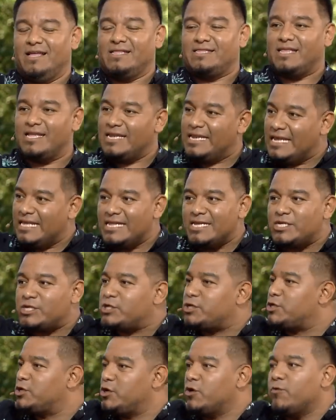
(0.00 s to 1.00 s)
The need is
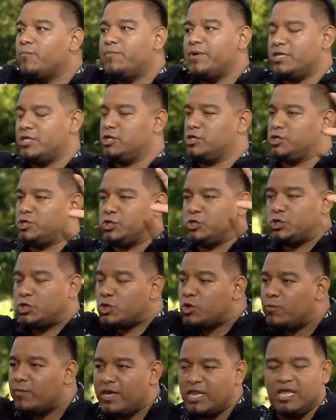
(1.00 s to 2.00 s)
too big. There's
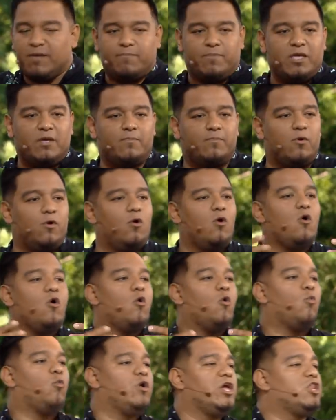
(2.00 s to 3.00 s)
too many people.
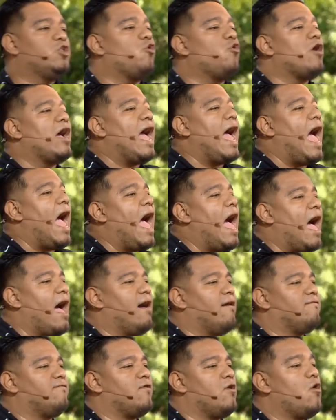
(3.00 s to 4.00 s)
We don't
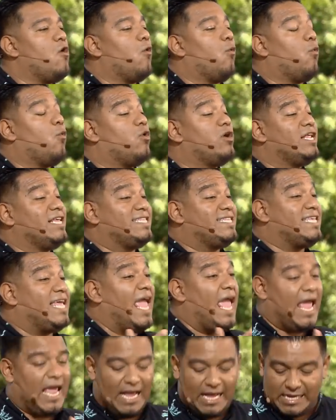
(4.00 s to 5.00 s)
have what it
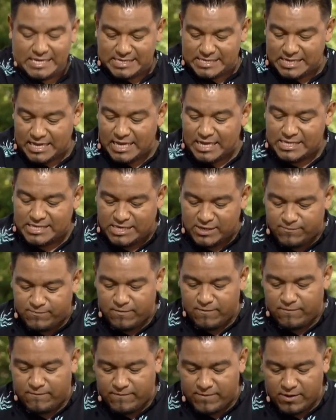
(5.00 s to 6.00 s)
takes to
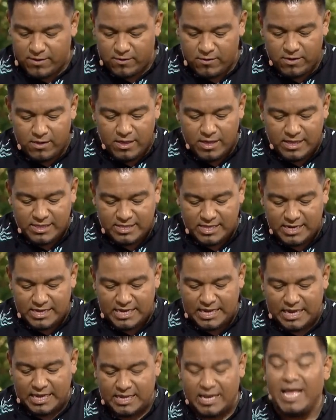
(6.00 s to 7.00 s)
fulfill the
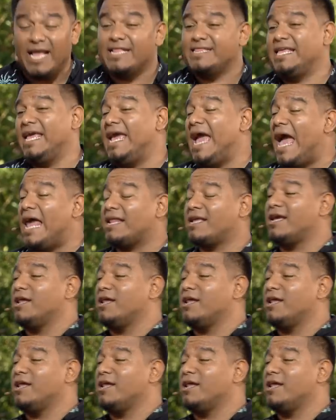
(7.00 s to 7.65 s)
need. They had